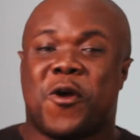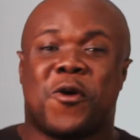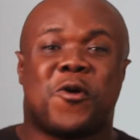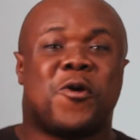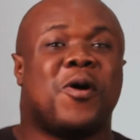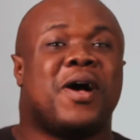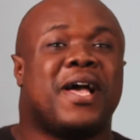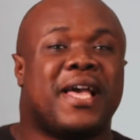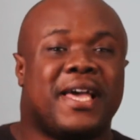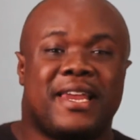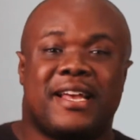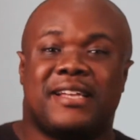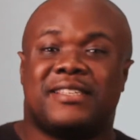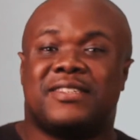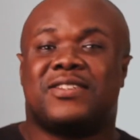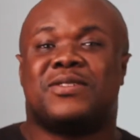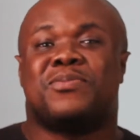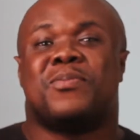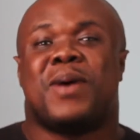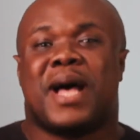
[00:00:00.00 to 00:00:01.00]
go ahead and
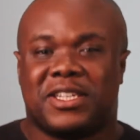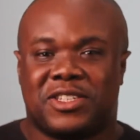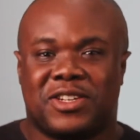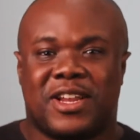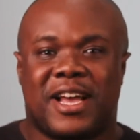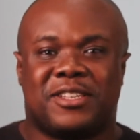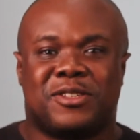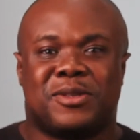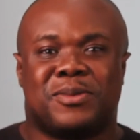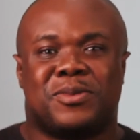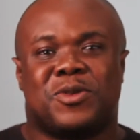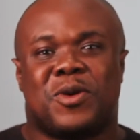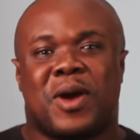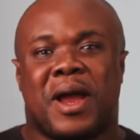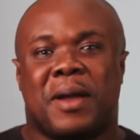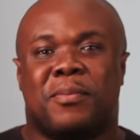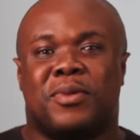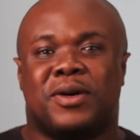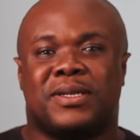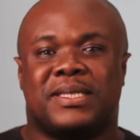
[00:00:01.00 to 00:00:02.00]
smash that
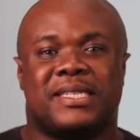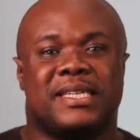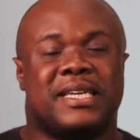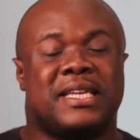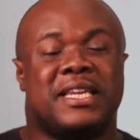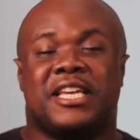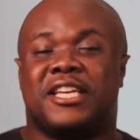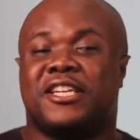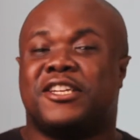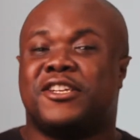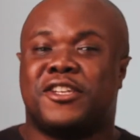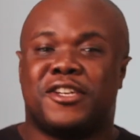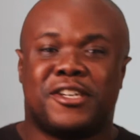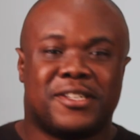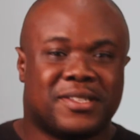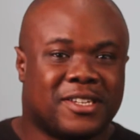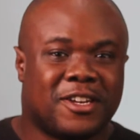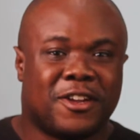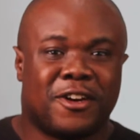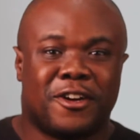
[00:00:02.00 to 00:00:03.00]
subscribe button. It
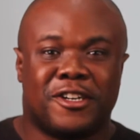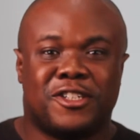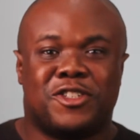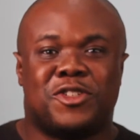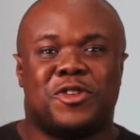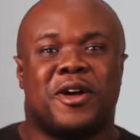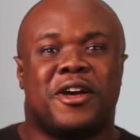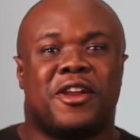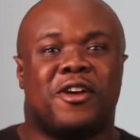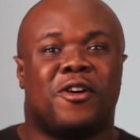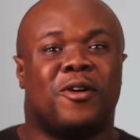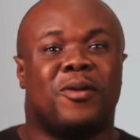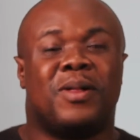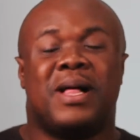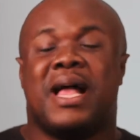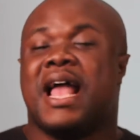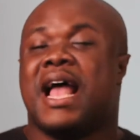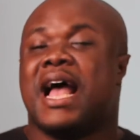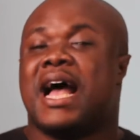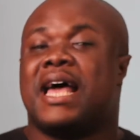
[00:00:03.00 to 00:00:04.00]
doesn't hurt you at
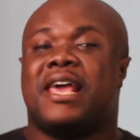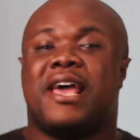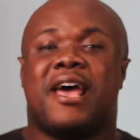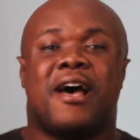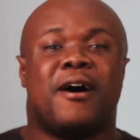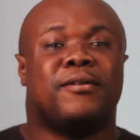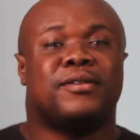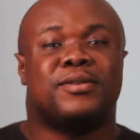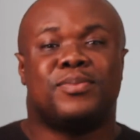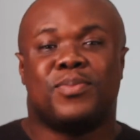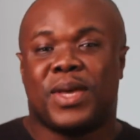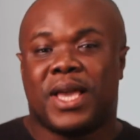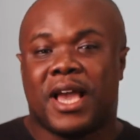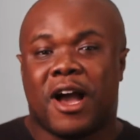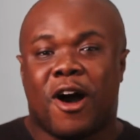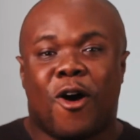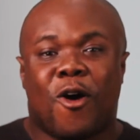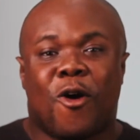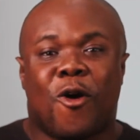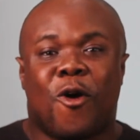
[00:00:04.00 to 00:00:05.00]
all, and it helps me
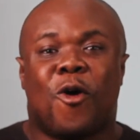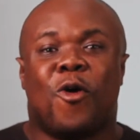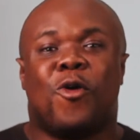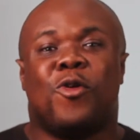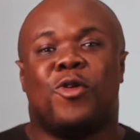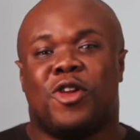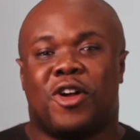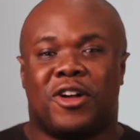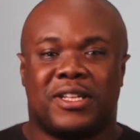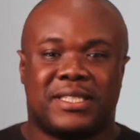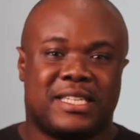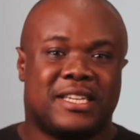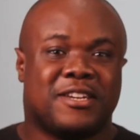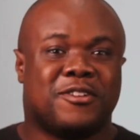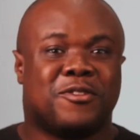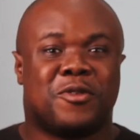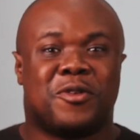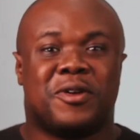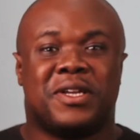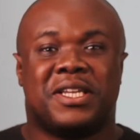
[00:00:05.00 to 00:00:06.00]
a whole lot in
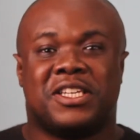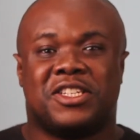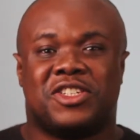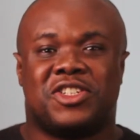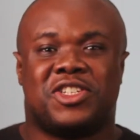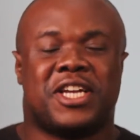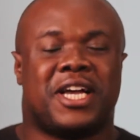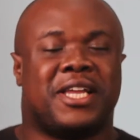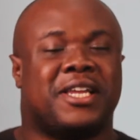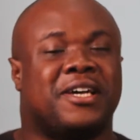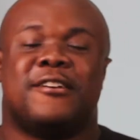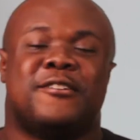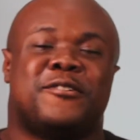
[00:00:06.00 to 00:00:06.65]
growing this channel.